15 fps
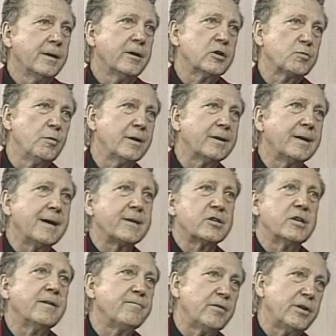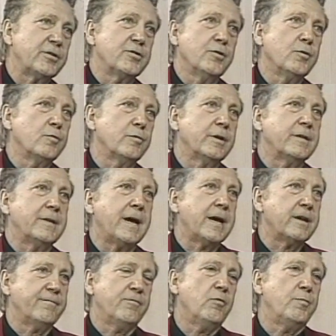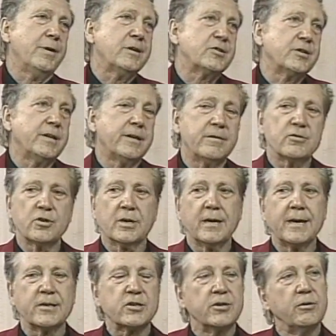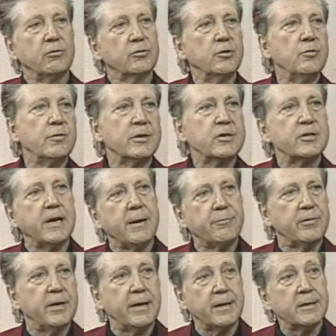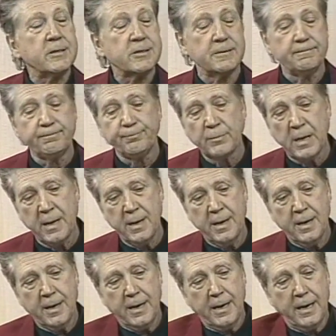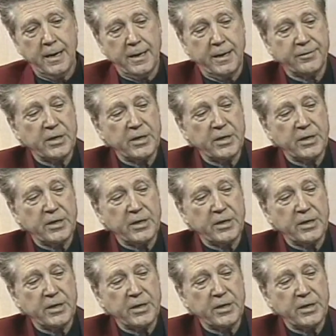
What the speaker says: Here's one guy, 72, that died of obesity. Here's a guy still doing the same things. I